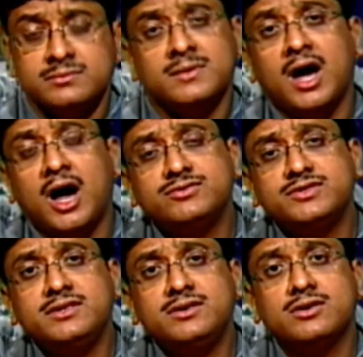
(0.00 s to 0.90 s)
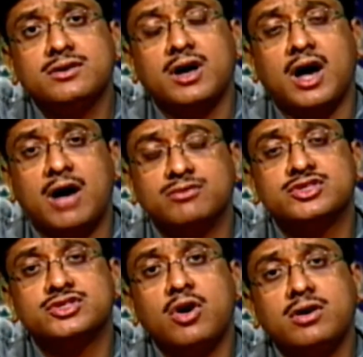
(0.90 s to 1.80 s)
housing, house
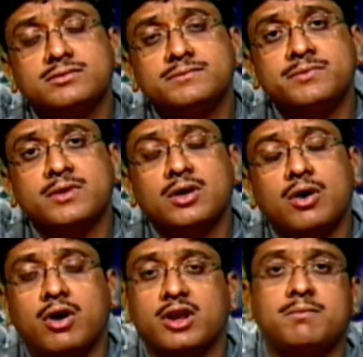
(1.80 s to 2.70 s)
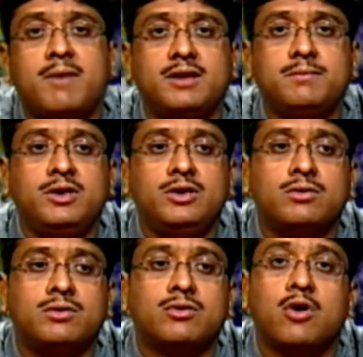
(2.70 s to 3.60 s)
stock, or it might be
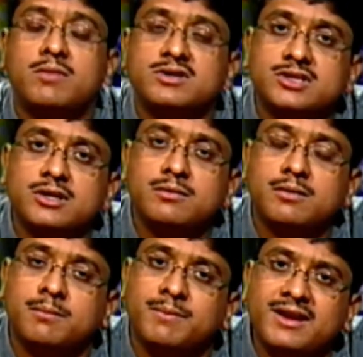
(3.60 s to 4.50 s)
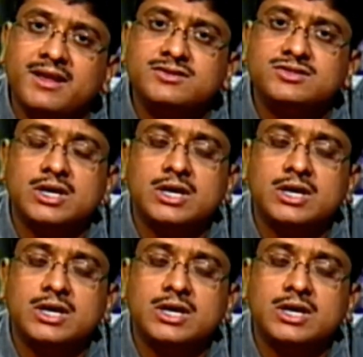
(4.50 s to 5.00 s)
your commercial buildings,